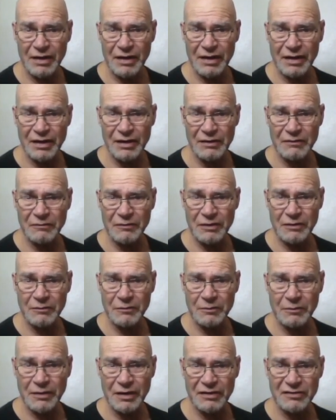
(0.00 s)
And if we
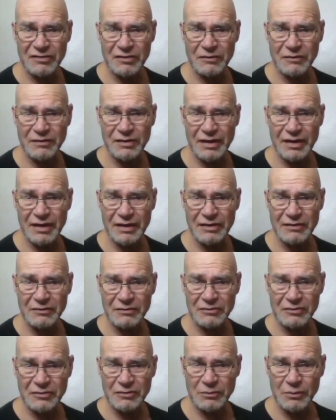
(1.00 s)
mouse over that, it'll
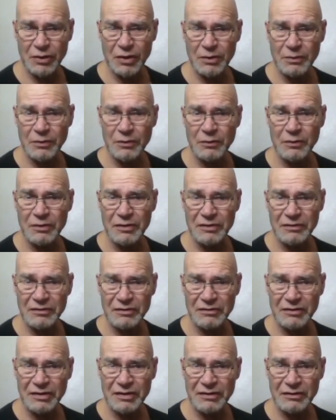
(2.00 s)
turn purple. We're going to
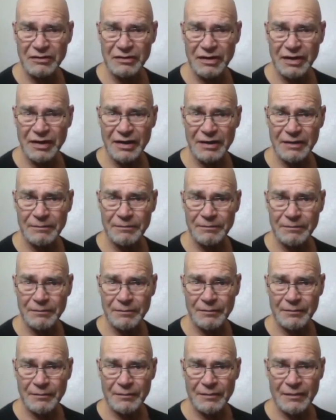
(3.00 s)
click on that,
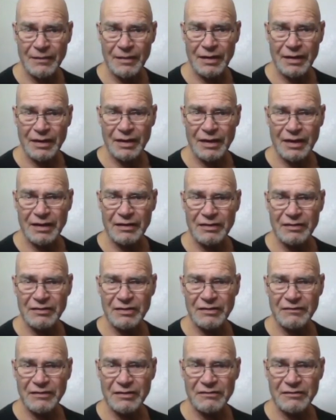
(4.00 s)
and it'll
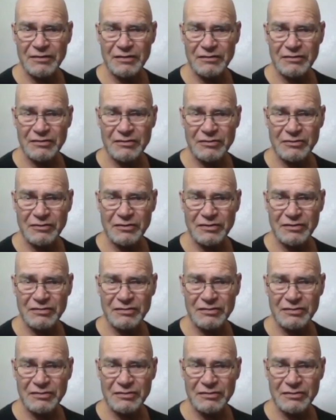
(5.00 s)
give us a choice
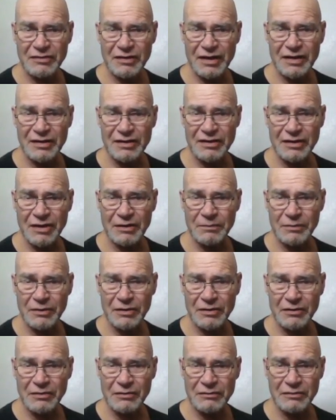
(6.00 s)
to edit,
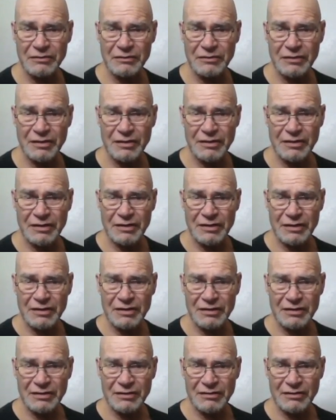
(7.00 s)
upload,
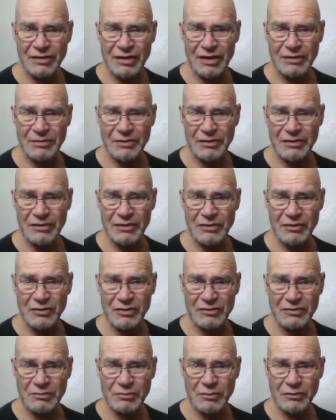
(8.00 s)
the library, or
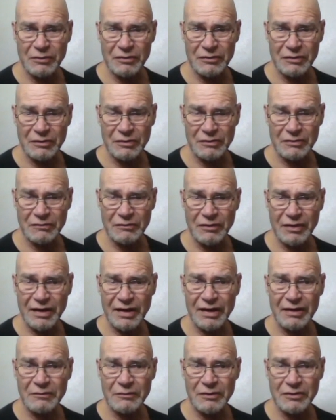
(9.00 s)
export as
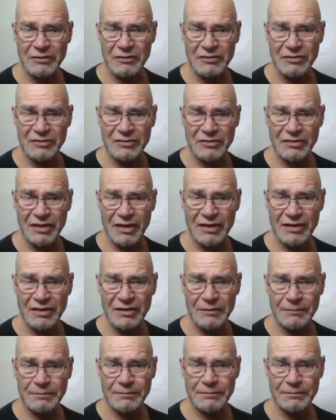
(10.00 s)
flat. We're going to just edit.